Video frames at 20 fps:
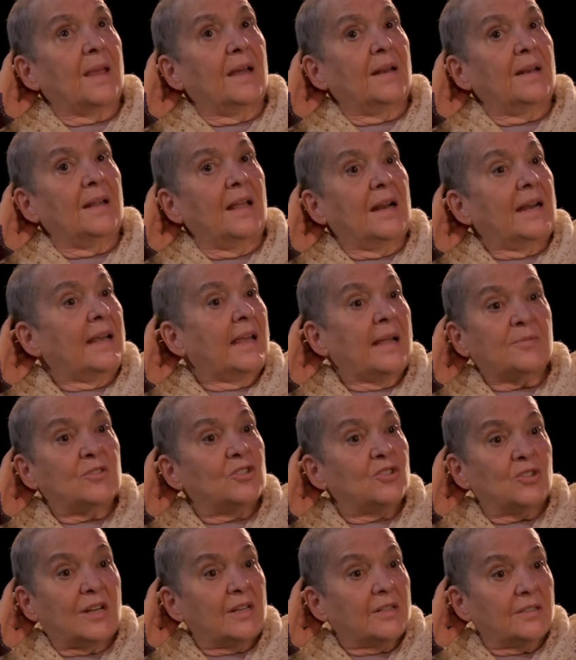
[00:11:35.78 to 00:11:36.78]
And then I came
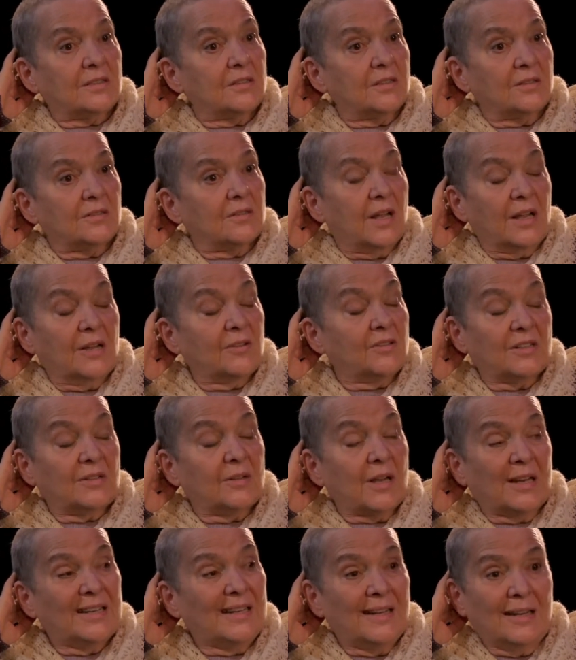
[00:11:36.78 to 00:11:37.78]
straight, I
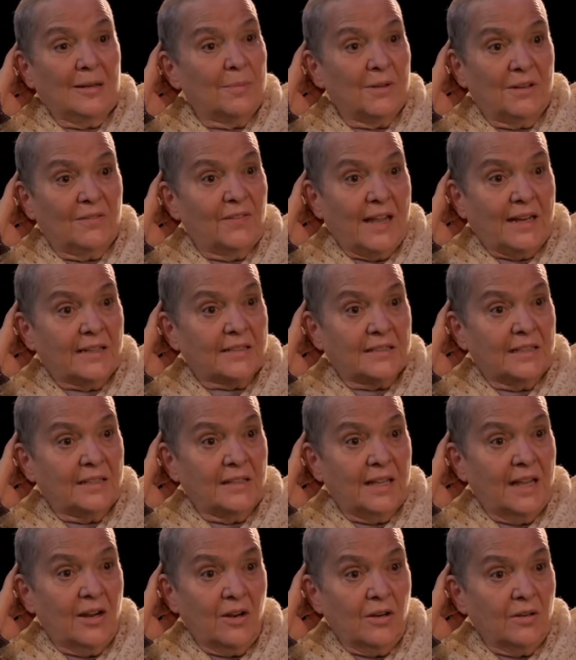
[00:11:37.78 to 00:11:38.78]
did a little bit of
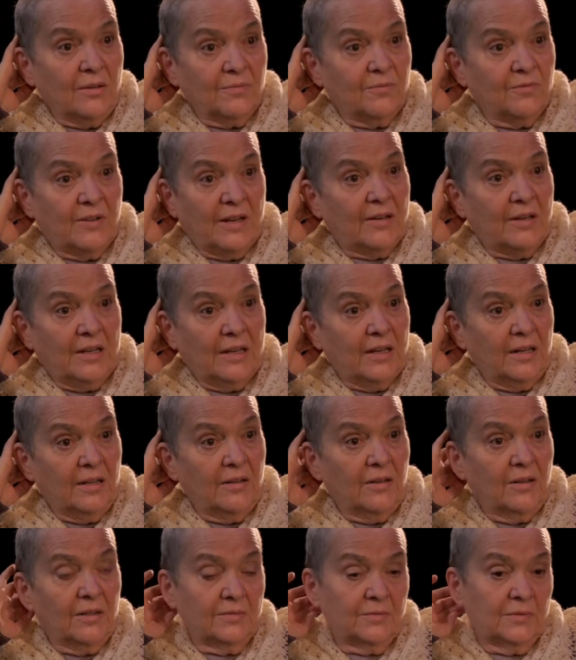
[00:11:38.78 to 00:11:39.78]
acting there, very
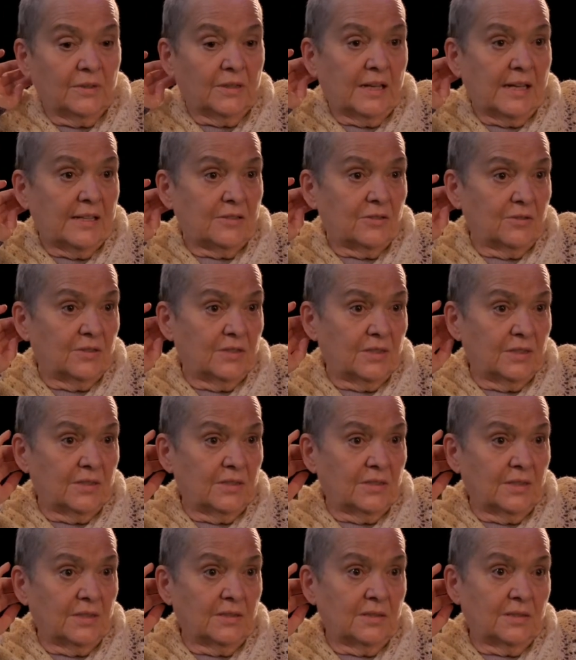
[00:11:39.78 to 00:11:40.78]
little, on the Glasgow
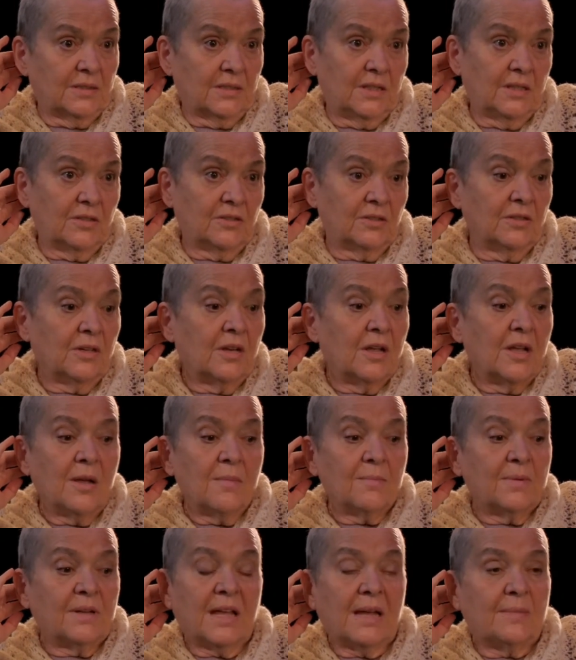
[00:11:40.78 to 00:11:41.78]
Citizens Theatre,
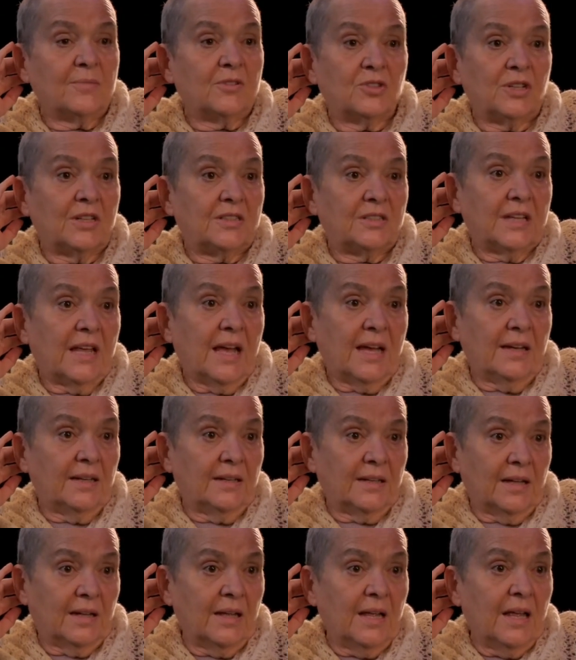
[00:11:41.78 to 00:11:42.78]
but came straight to Canada,